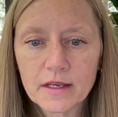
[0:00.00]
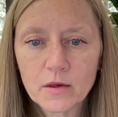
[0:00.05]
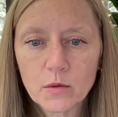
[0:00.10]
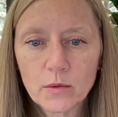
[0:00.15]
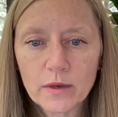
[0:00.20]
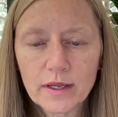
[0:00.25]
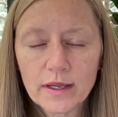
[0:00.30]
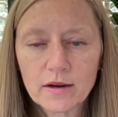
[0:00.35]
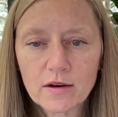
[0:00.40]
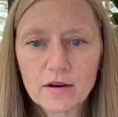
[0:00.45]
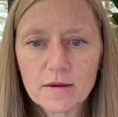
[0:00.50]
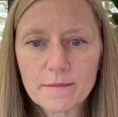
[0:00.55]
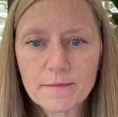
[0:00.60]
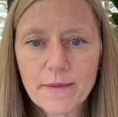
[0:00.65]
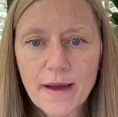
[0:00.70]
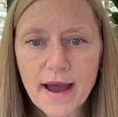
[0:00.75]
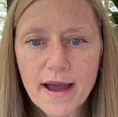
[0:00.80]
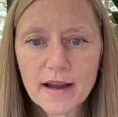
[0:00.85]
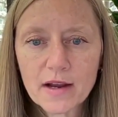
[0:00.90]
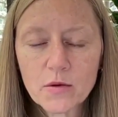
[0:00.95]
We are
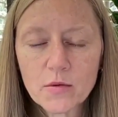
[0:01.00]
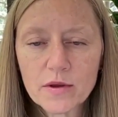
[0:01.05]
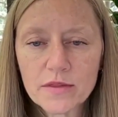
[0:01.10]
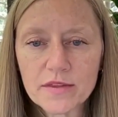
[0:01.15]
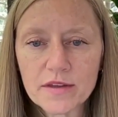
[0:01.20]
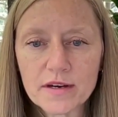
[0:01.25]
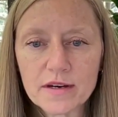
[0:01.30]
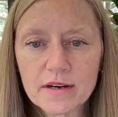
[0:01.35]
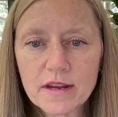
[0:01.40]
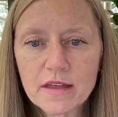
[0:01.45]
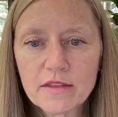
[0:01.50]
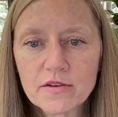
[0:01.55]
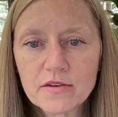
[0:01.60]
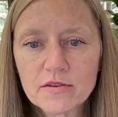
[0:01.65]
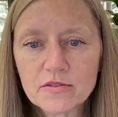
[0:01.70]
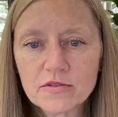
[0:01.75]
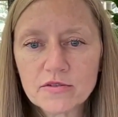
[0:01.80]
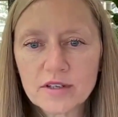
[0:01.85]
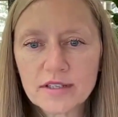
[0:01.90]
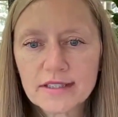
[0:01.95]
back with another
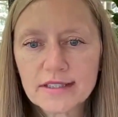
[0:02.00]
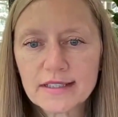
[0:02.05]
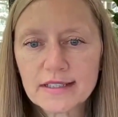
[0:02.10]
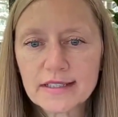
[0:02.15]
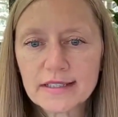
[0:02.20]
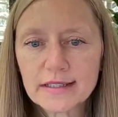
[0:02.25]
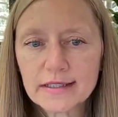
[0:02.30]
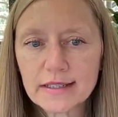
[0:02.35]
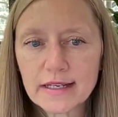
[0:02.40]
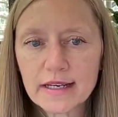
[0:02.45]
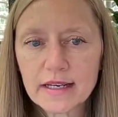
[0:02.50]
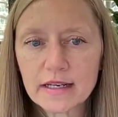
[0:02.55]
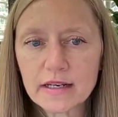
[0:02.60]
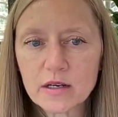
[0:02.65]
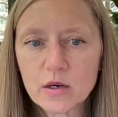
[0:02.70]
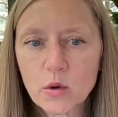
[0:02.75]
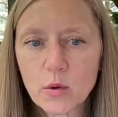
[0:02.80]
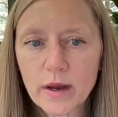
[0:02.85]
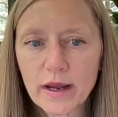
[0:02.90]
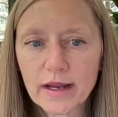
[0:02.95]
trust and estate
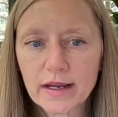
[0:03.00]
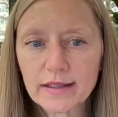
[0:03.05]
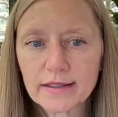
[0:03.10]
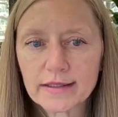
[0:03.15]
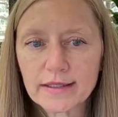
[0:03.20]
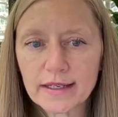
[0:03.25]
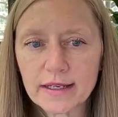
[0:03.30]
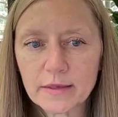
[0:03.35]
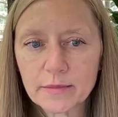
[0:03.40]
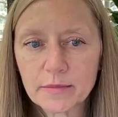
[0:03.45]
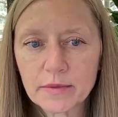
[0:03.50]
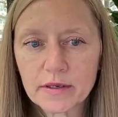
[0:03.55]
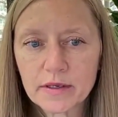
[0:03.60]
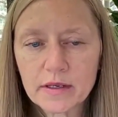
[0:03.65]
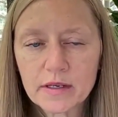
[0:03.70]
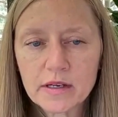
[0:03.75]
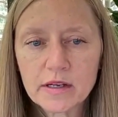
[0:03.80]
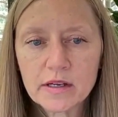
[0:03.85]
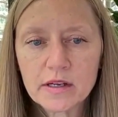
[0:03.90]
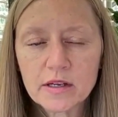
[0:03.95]
quick tip.
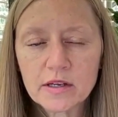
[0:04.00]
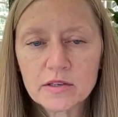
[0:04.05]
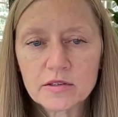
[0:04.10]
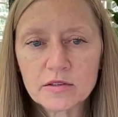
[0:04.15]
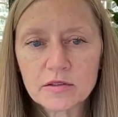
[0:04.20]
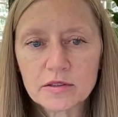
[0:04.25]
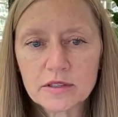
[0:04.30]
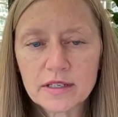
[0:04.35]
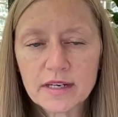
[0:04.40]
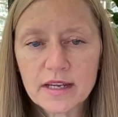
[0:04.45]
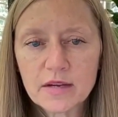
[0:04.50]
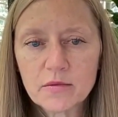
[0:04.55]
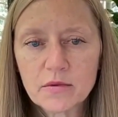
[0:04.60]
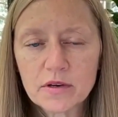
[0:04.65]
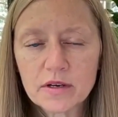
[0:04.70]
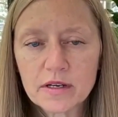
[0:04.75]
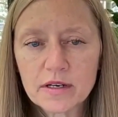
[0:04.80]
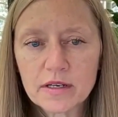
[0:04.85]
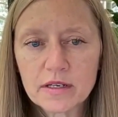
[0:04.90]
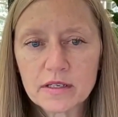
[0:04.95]
So today we're
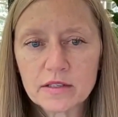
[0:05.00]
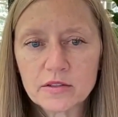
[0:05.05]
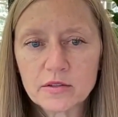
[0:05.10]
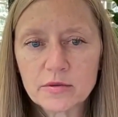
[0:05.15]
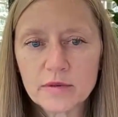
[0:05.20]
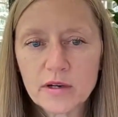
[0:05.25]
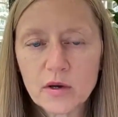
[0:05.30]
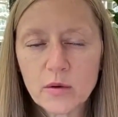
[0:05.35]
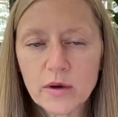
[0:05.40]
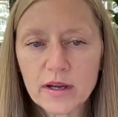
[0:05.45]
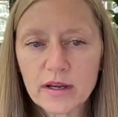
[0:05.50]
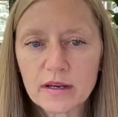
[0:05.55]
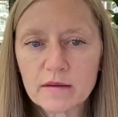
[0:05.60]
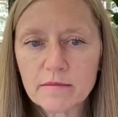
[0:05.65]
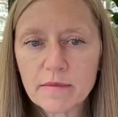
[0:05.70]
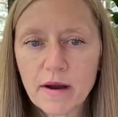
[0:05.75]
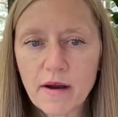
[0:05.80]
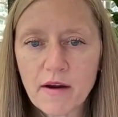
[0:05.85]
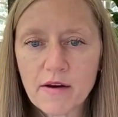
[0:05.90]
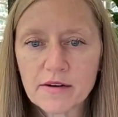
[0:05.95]
going to do a quick
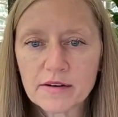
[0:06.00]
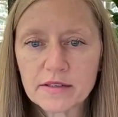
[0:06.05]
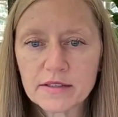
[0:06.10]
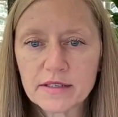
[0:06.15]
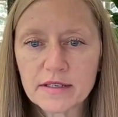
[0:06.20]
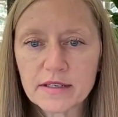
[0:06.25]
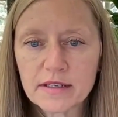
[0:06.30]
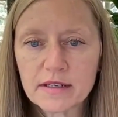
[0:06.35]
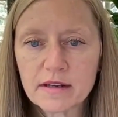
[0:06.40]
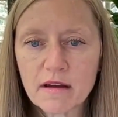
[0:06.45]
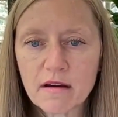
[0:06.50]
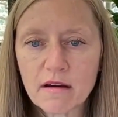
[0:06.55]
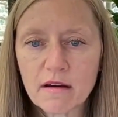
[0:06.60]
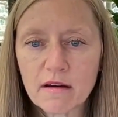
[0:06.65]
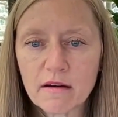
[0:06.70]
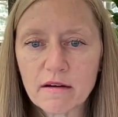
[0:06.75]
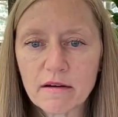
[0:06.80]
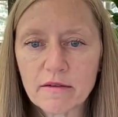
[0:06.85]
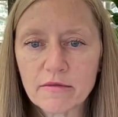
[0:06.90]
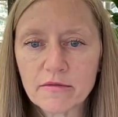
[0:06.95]
comparison
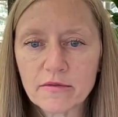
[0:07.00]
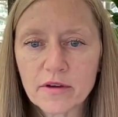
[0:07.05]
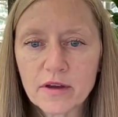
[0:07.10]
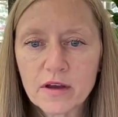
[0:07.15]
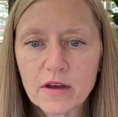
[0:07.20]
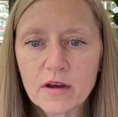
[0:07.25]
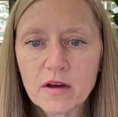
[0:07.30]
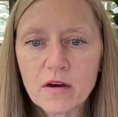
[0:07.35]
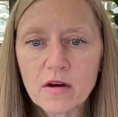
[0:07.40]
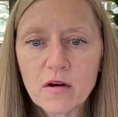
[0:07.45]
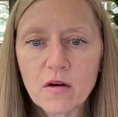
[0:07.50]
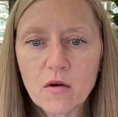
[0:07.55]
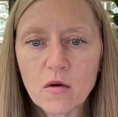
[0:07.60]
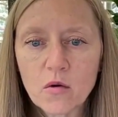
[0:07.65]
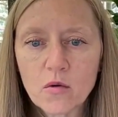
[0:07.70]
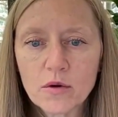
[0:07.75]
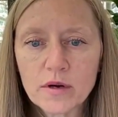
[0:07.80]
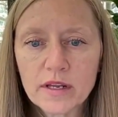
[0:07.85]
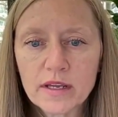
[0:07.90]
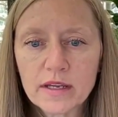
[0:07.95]
of
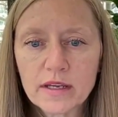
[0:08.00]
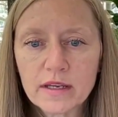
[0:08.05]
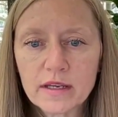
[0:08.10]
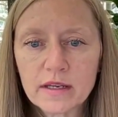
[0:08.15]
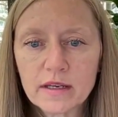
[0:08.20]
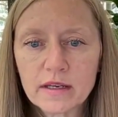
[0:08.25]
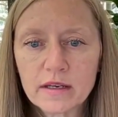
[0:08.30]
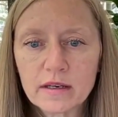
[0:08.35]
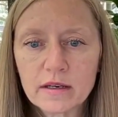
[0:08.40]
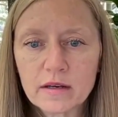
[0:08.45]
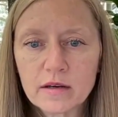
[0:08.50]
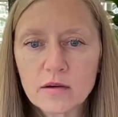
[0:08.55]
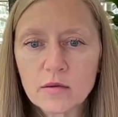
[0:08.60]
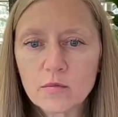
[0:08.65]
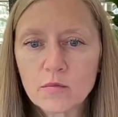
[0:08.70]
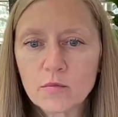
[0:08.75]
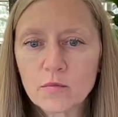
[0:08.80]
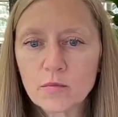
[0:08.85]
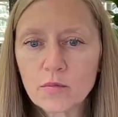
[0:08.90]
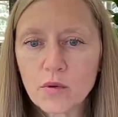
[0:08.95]
owning
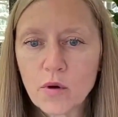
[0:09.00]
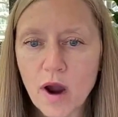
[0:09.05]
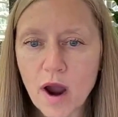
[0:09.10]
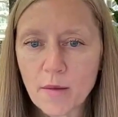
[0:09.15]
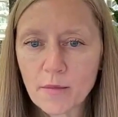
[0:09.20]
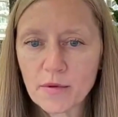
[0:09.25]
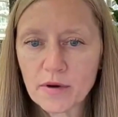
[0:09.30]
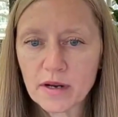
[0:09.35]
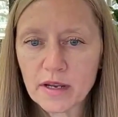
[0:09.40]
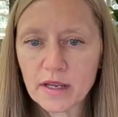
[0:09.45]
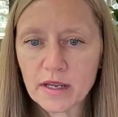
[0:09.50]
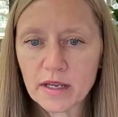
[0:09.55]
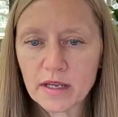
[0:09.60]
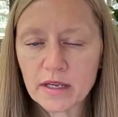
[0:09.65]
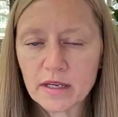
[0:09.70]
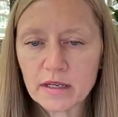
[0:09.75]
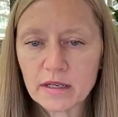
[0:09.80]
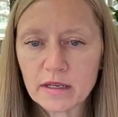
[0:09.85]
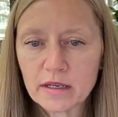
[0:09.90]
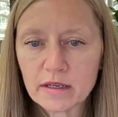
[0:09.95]

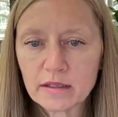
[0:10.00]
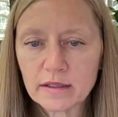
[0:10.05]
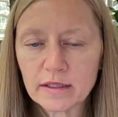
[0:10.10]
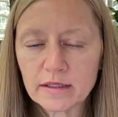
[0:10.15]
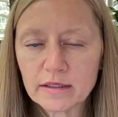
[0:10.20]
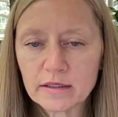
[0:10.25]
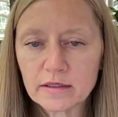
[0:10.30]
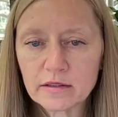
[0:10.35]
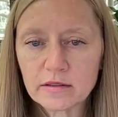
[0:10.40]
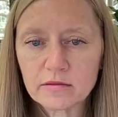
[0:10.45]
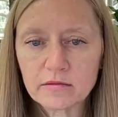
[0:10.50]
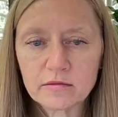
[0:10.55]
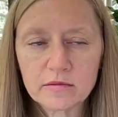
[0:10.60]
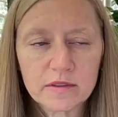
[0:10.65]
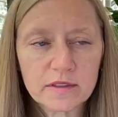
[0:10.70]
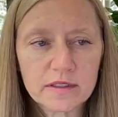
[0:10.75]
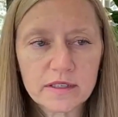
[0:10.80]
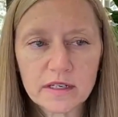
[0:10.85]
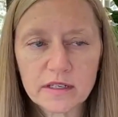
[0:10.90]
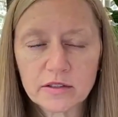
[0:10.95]
property. Let's
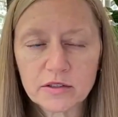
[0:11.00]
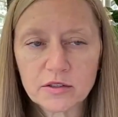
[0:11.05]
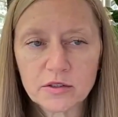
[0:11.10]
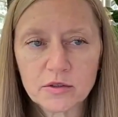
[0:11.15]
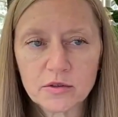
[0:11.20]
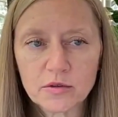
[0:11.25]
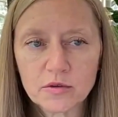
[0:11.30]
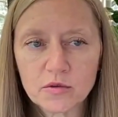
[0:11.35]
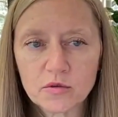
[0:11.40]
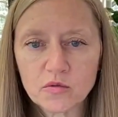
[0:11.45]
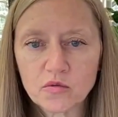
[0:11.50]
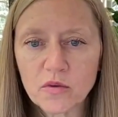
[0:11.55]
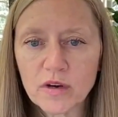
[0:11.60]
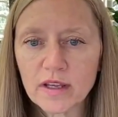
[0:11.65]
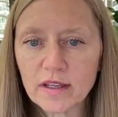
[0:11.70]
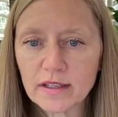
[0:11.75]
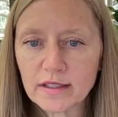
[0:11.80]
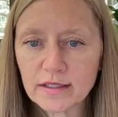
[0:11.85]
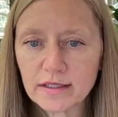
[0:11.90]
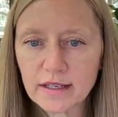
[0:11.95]
stick to
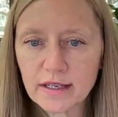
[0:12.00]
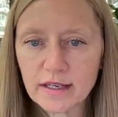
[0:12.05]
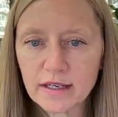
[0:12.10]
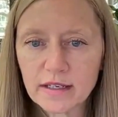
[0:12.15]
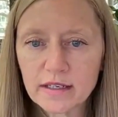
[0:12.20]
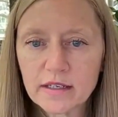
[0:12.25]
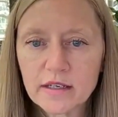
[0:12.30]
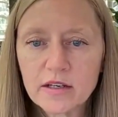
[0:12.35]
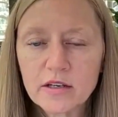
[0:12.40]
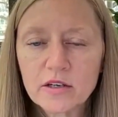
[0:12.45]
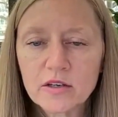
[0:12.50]
real estate.